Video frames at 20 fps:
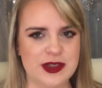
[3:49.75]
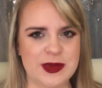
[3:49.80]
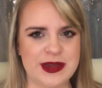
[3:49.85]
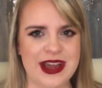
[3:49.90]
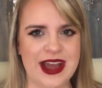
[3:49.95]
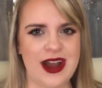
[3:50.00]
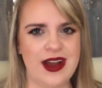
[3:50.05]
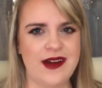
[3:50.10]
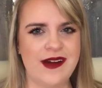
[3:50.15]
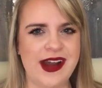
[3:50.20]
but
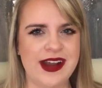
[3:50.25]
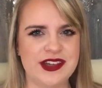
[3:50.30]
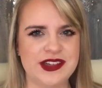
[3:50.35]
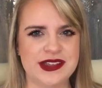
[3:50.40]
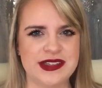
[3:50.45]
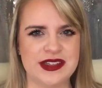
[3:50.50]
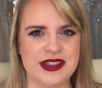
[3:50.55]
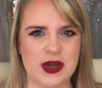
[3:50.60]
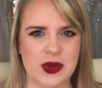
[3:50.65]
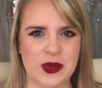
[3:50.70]
now I
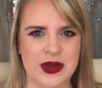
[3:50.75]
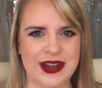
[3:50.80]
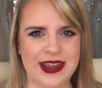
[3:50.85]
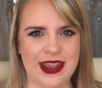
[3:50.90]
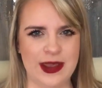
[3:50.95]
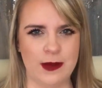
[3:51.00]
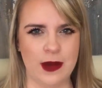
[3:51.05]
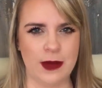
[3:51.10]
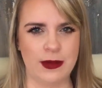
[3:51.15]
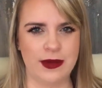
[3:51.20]
just don't want to
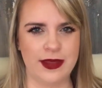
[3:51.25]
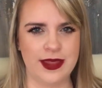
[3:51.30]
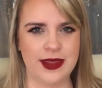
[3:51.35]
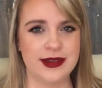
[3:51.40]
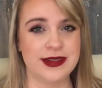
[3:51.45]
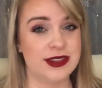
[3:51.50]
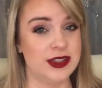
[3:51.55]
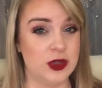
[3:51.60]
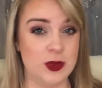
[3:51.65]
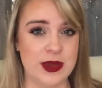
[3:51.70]
keep up with
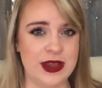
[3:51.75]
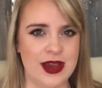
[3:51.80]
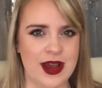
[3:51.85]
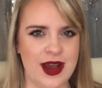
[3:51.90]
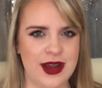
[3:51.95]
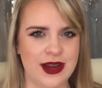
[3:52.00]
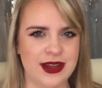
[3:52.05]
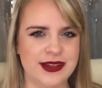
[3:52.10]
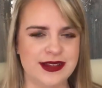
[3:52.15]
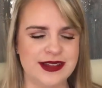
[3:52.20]
it, to be
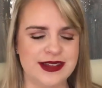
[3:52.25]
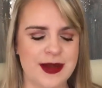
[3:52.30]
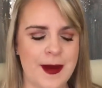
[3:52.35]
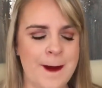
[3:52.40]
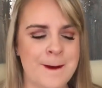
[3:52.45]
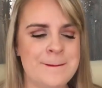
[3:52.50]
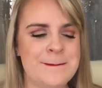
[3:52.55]
honest.